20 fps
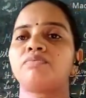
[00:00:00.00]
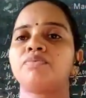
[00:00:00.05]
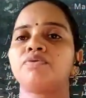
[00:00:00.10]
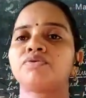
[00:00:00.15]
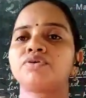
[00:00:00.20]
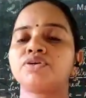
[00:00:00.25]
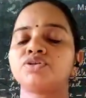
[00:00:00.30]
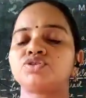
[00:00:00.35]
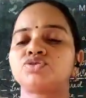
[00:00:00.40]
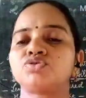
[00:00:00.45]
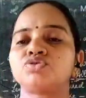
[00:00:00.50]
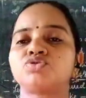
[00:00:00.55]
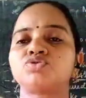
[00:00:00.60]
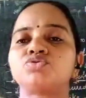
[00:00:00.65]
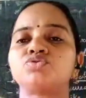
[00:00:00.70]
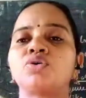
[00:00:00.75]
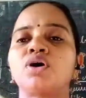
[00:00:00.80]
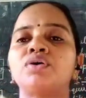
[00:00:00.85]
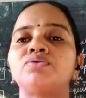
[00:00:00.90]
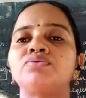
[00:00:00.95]
Okay, so
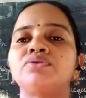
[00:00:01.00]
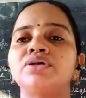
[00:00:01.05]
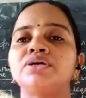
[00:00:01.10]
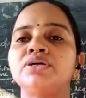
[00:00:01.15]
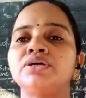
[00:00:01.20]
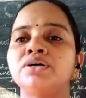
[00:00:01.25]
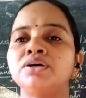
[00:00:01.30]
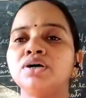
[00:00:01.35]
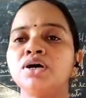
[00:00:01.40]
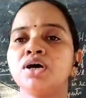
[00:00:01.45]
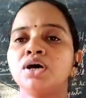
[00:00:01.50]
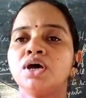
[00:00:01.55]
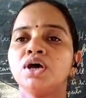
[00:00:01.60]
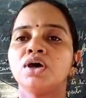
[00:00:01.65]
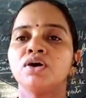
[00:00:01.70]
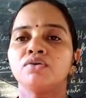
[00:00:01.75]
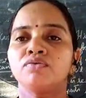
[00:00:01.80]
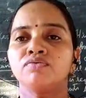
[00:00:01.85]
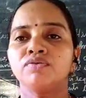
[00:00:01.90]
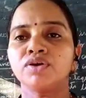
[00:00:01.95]
throughout the year
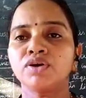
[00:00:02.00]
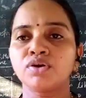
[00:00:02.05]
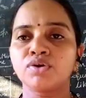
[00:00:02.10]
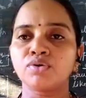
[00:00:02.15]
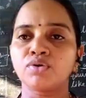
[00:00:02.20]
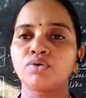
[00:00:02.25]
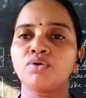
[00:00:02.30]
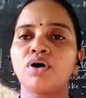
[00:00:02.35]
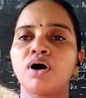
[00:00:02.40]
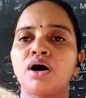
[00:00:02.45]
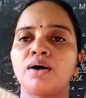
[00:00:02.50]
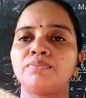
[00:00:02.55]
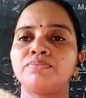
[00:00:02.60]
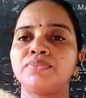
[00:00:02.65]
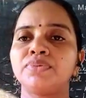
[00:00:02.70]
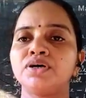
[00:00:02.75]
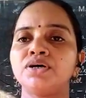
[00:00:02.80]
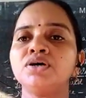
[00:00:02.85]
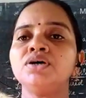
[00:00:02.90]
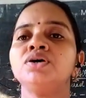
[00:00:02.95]
we grow up
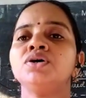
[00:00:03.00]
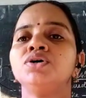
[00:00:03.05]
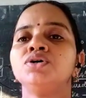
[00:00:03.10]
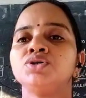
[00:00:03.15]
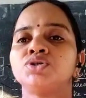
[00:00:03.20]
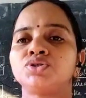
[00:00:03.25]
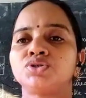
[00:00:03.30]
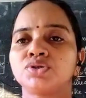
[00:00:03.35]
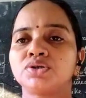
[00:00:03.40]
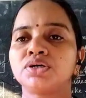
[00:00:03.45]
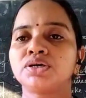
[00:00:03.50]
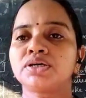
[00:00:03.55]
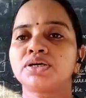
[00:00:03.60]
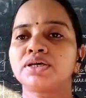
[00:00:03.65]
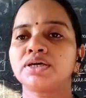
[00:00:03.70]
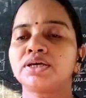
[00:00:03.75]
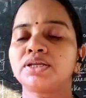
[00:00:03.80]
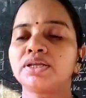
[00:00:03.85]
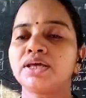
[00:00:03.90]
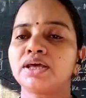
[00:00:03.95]
the sugarcane,